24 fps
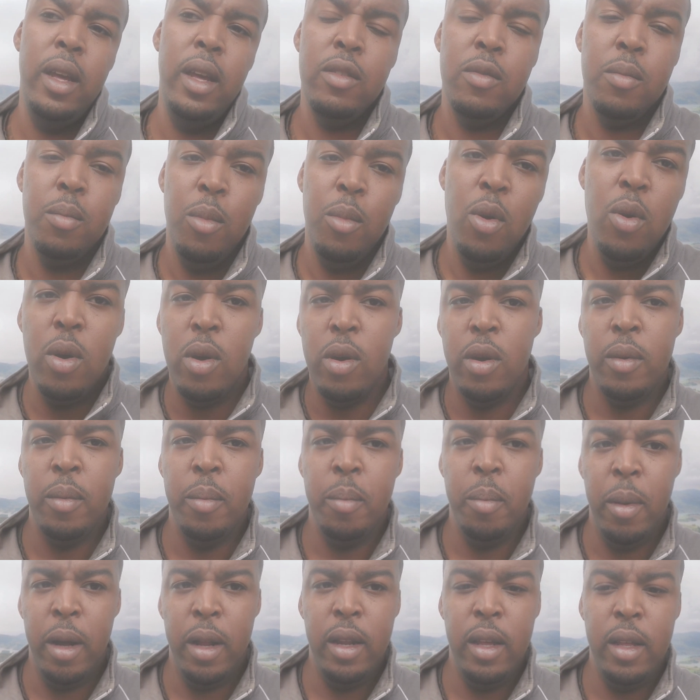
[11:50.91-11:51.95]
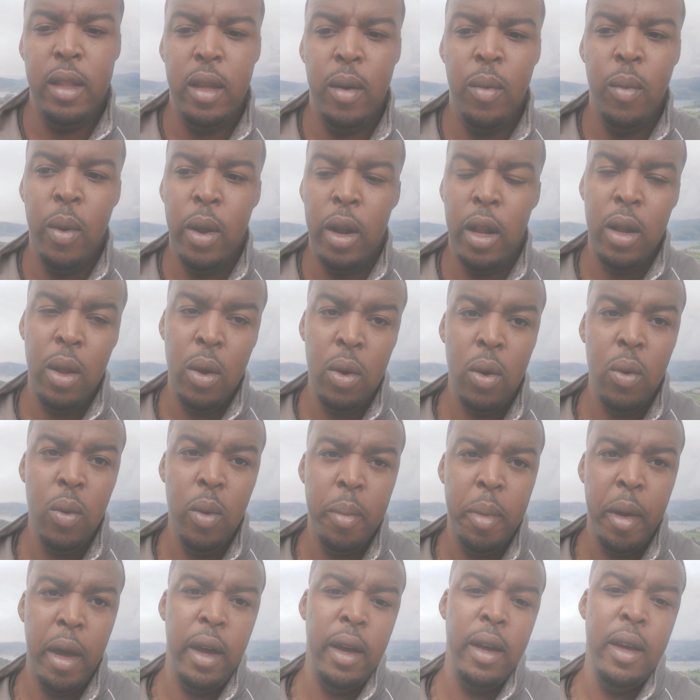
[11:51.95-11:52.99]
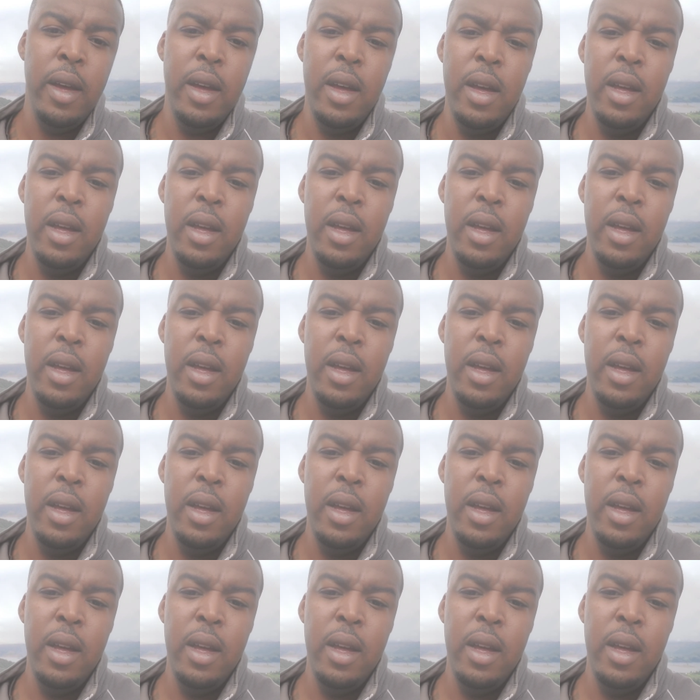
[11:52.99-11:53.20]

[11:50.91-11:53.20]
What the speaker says: is more money than what a local would pay.